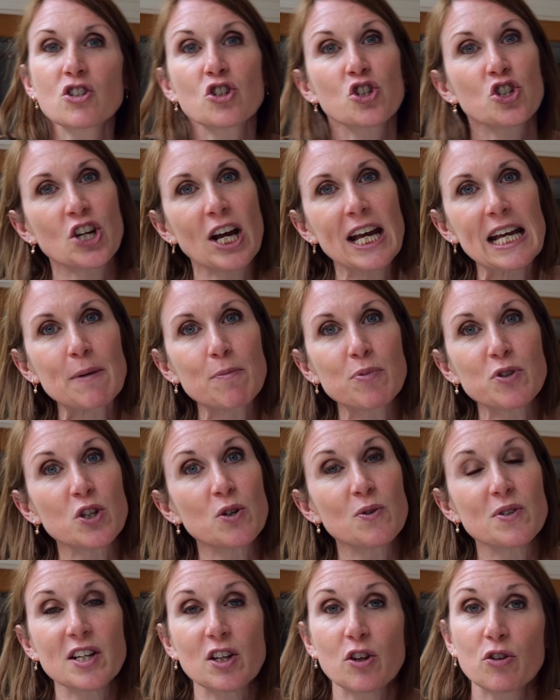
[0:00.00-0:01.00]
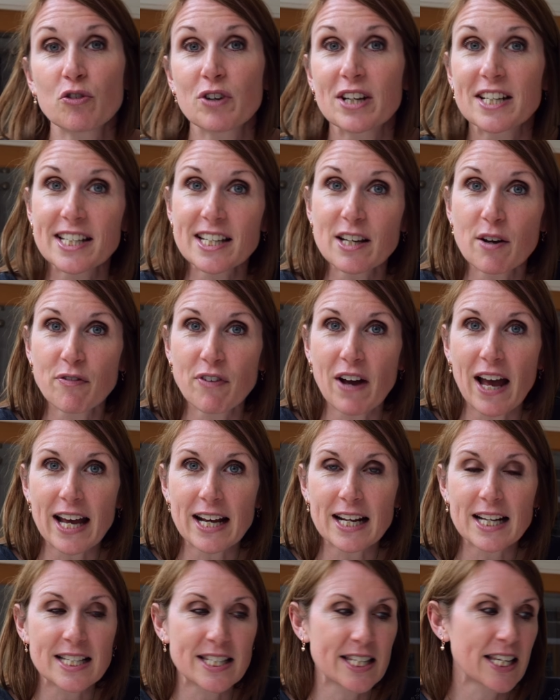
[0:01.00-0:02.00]
shapes using 3D
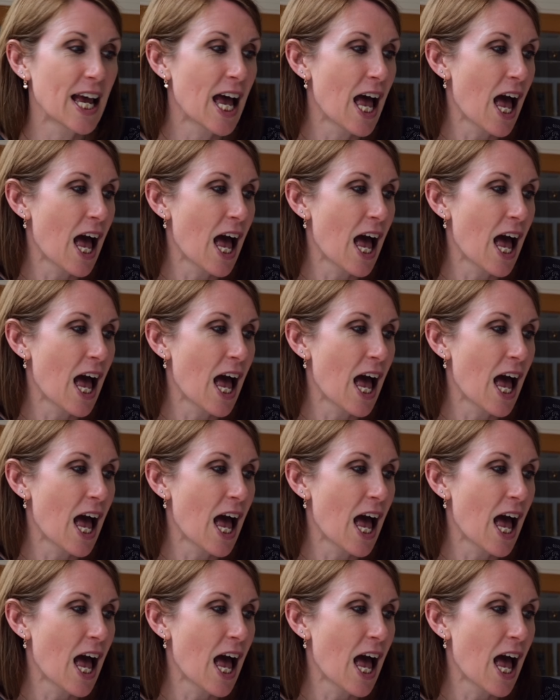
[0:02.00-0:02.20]
effects